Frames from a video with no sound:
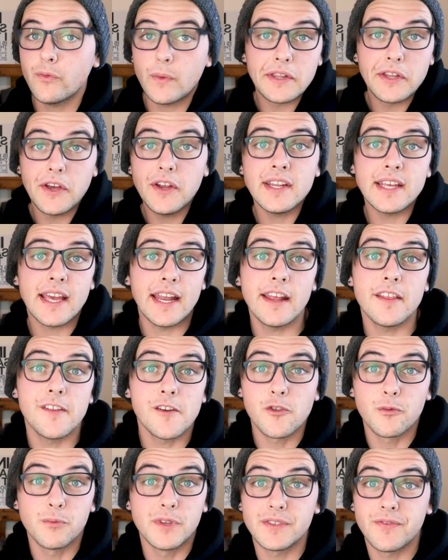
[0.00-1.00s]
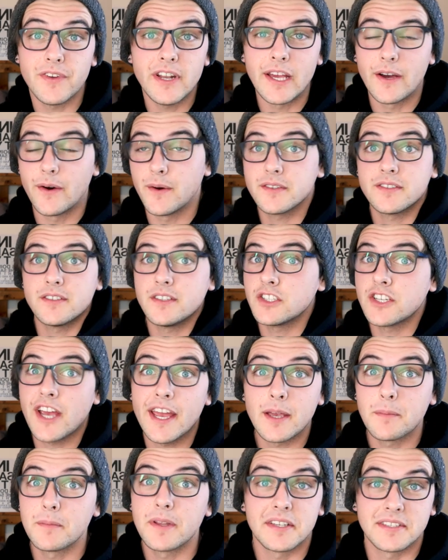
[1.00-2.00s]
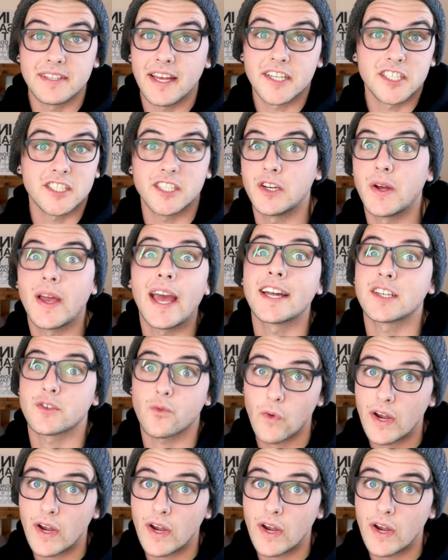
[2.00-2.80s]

If we're learning anything from this video, it's that Jacob doesn't actually know how to